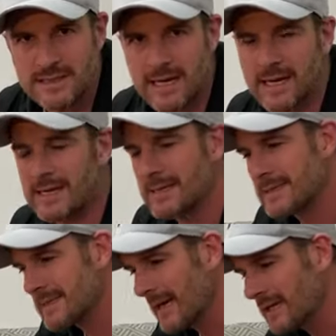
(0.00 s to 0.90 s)

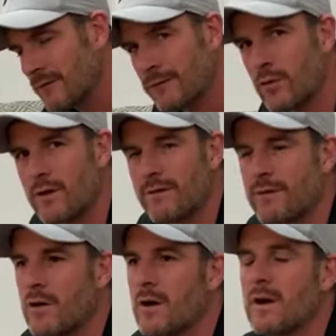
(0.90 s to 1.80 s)
seconds, get to
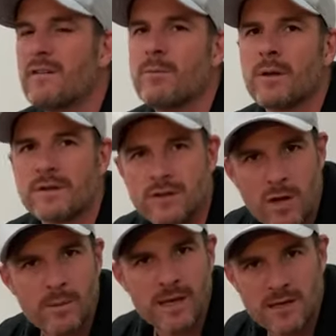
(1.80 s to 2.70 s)
45. By the
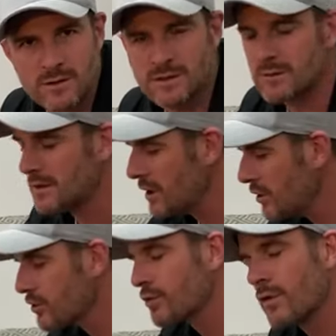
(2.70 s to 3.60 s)
time they get used to it,
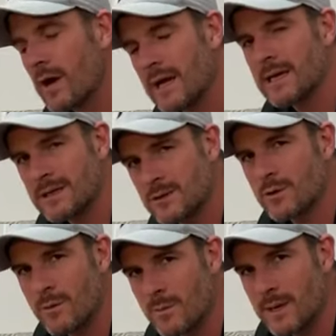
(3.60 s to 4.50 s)
try and get
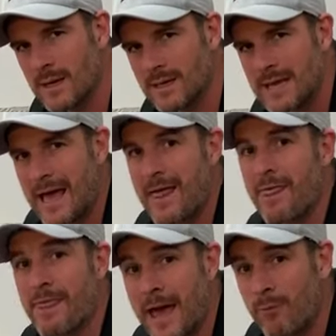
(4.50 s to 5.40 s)
to a minute.
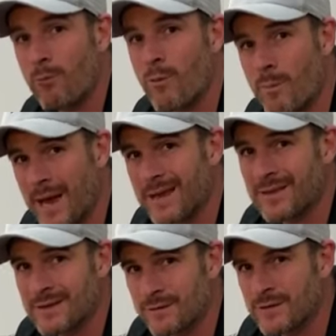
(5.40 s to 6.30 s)
That will make
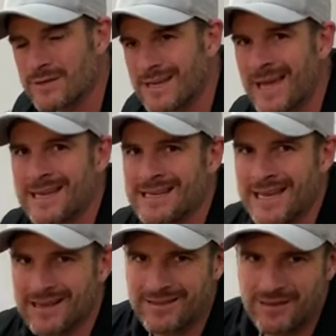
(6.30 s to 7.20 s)
the difference, and
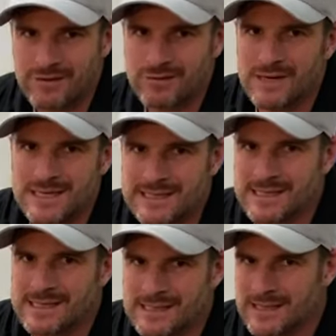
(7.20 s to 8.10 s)
get the 3
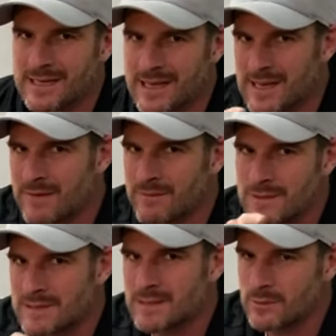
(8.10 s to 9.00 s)
sets in every
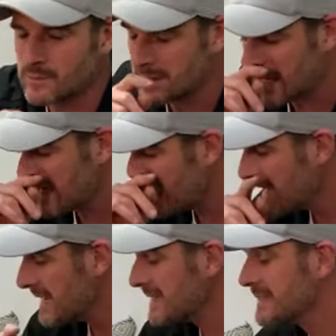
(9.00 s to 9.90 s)
single day.
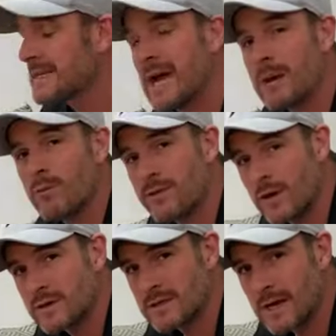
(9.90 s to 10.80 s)
Same with
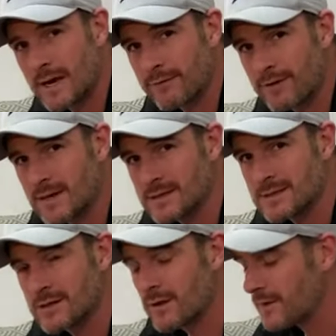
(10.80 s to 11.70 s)
those calf raises.
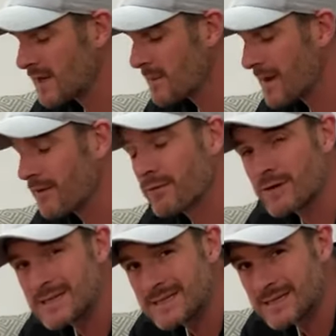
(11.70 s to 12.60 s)
You've got to think about
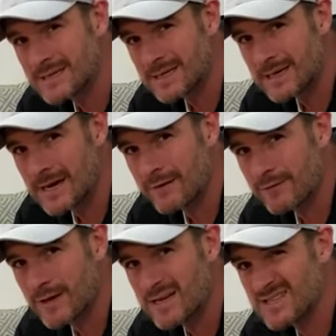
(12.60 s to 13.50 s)
3 sets of the calf
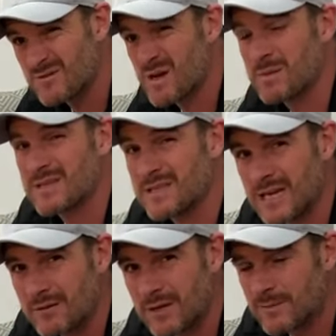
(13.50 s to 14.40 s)
raises, or maybe
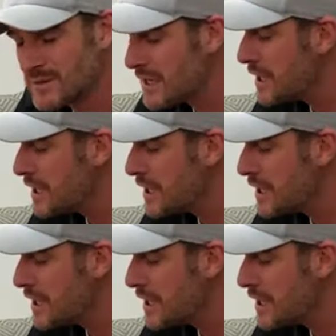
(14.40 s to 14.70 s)
10 reps.